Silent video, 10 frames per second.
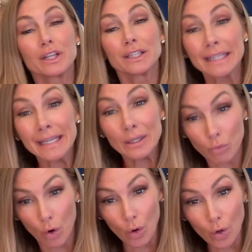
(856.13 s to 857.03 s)
lead
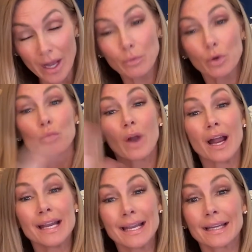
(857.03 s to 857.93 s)
role and we're
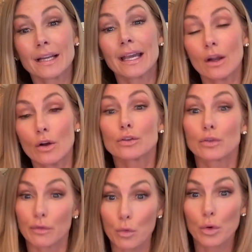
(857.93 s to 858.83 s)
writing in a character
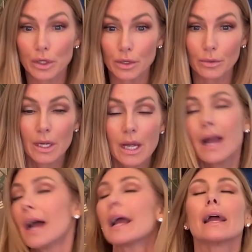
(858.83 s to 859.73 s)
for you.
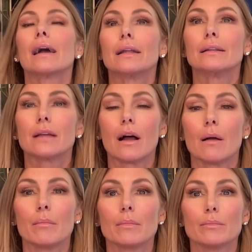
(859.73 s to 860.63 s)
And
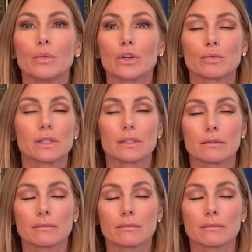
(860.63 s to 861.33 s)
which was